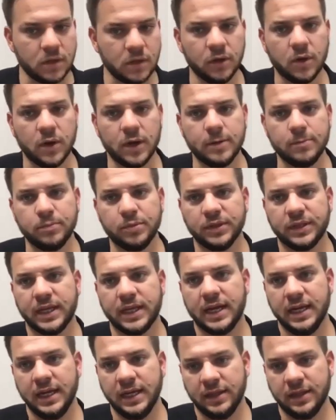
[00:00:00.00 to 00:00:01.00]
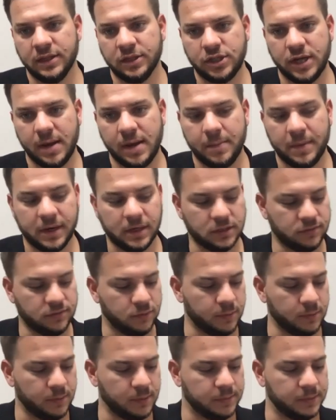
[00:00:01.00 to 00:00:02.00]
Go ahead and put that in the chat box for
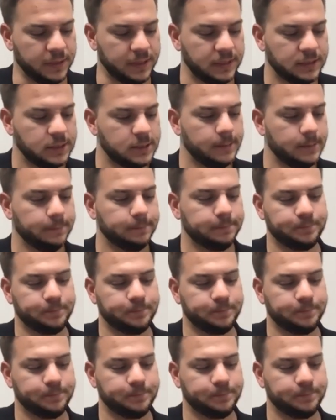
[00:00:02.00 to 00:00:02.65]
me, please.